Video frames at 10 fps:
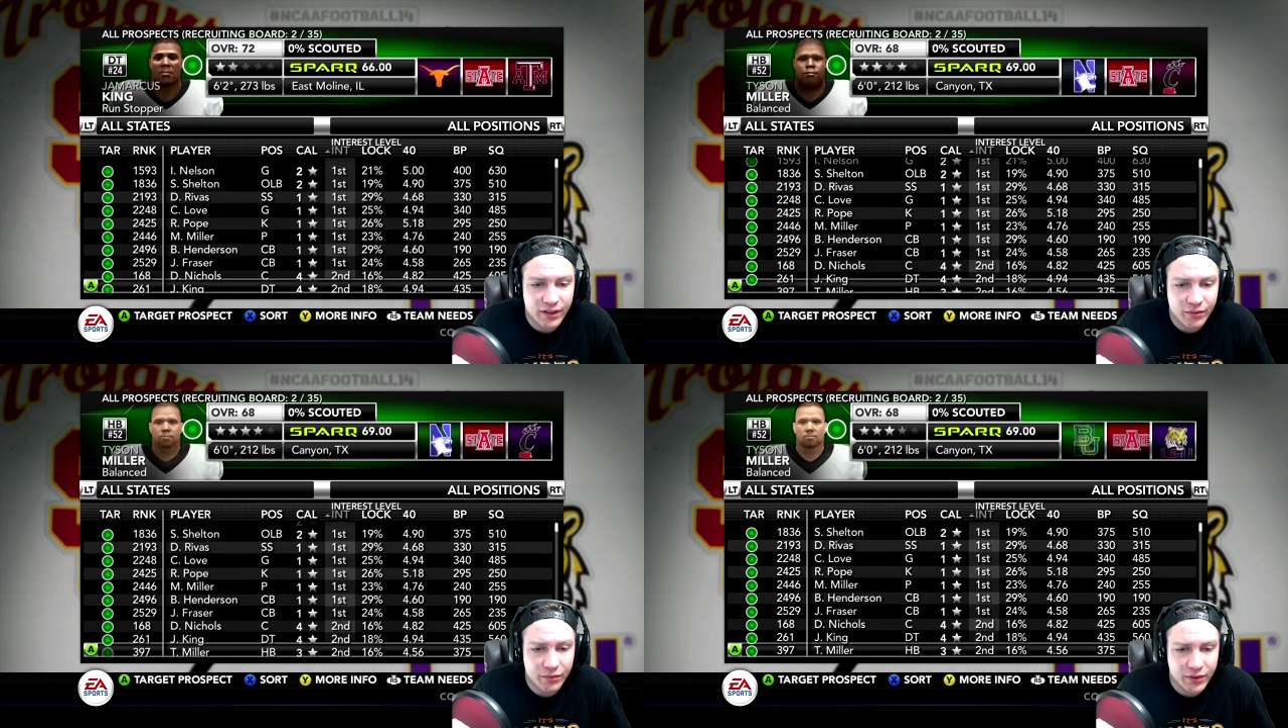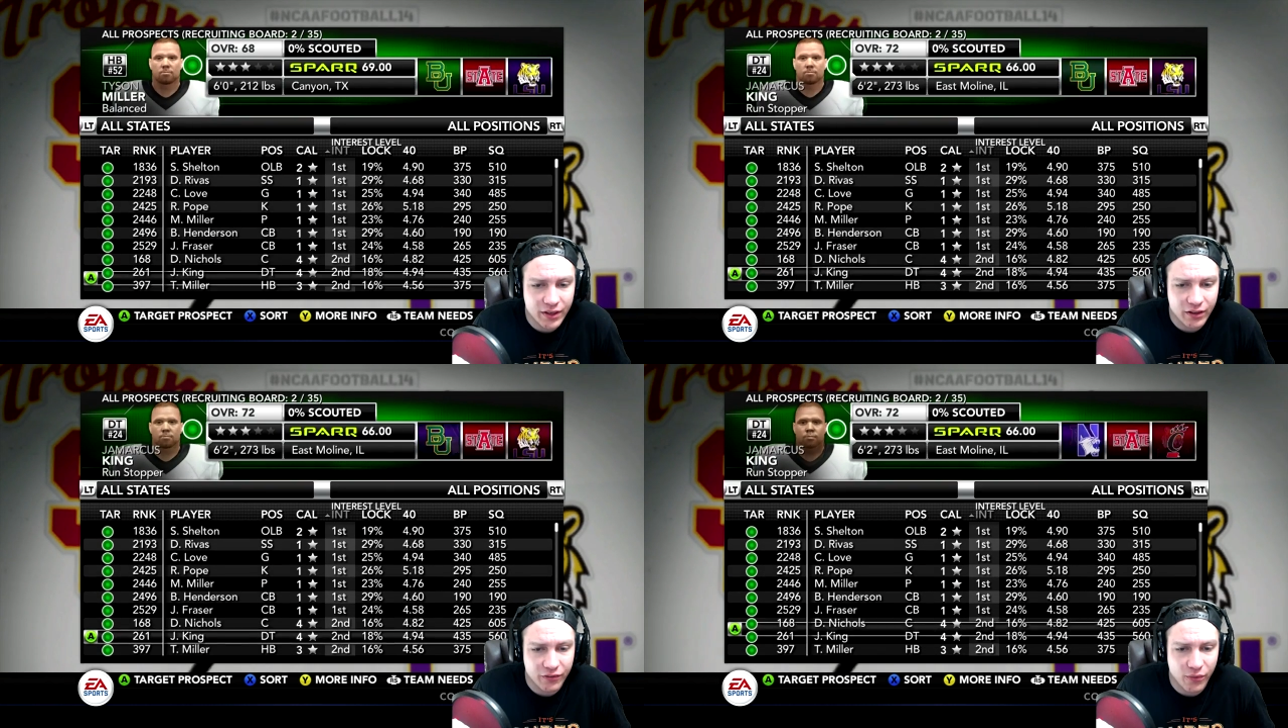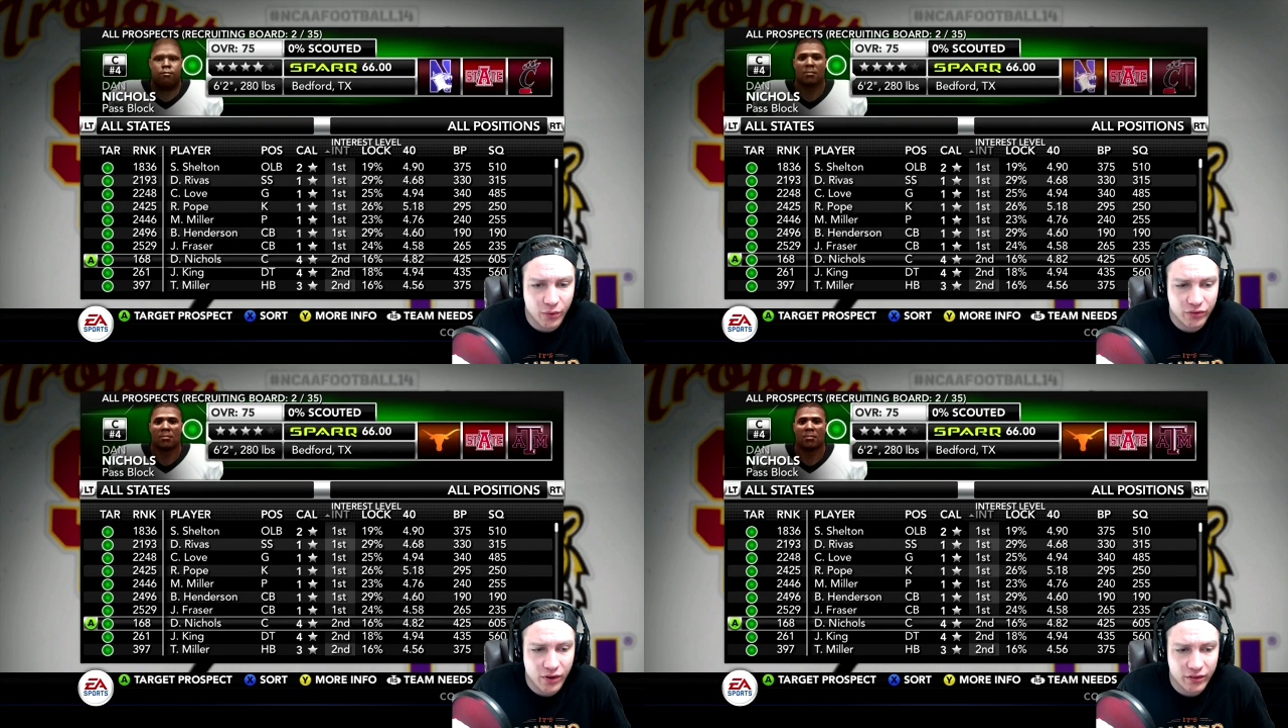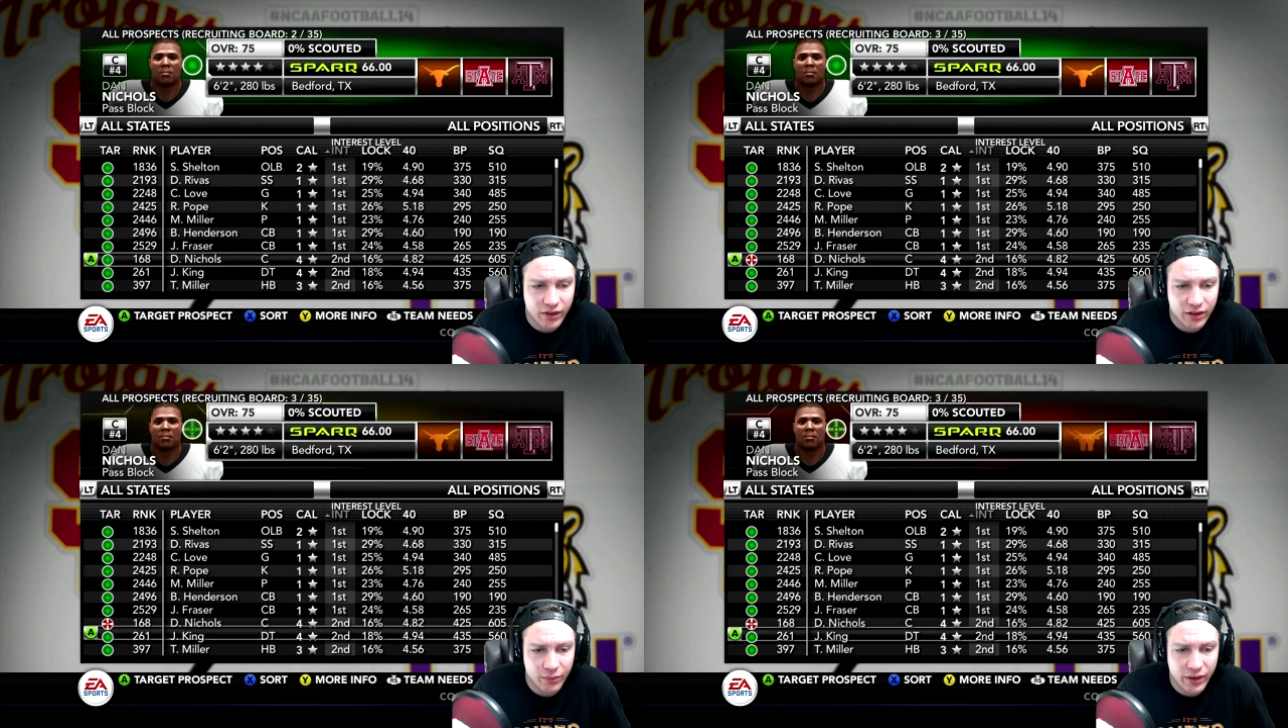get all the four stars out
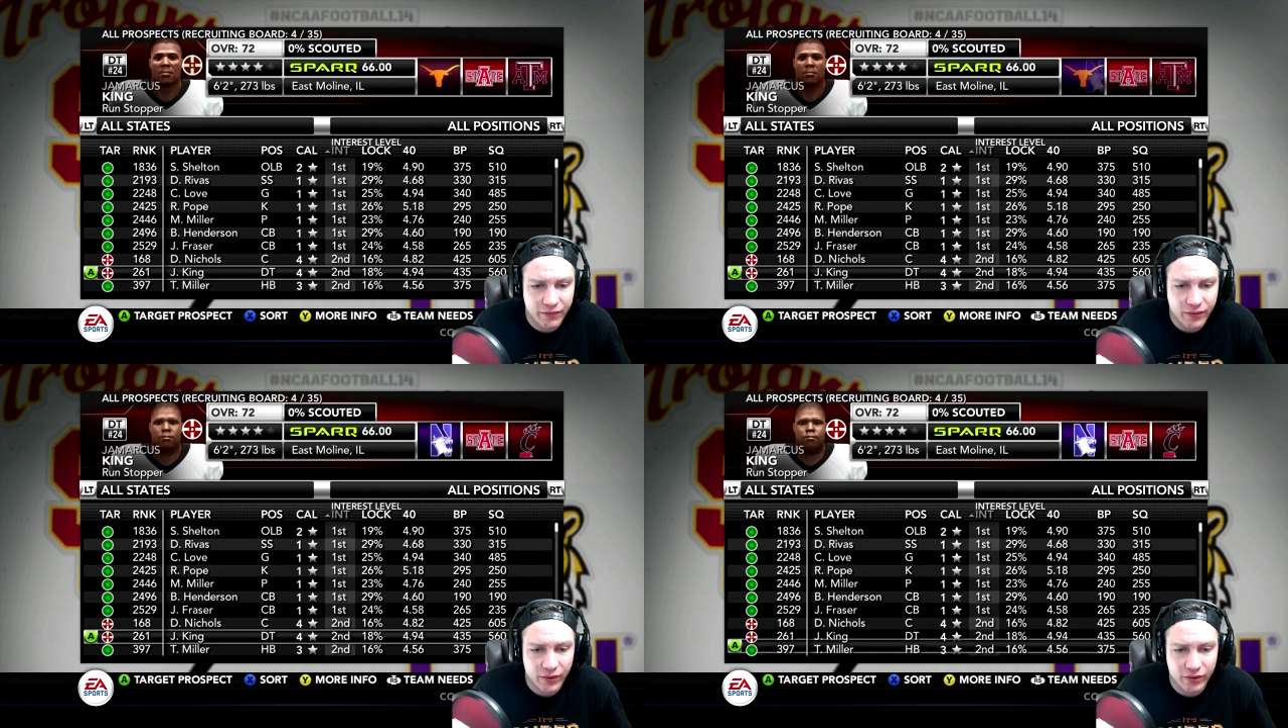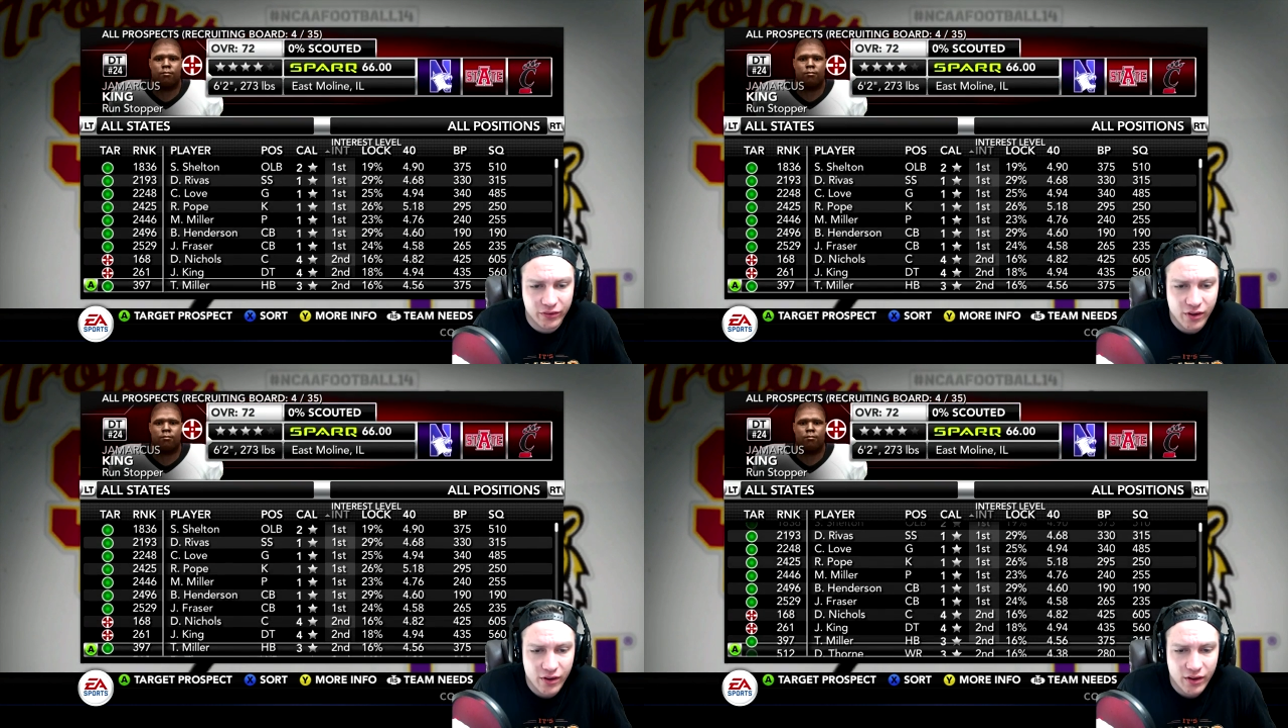of the way first.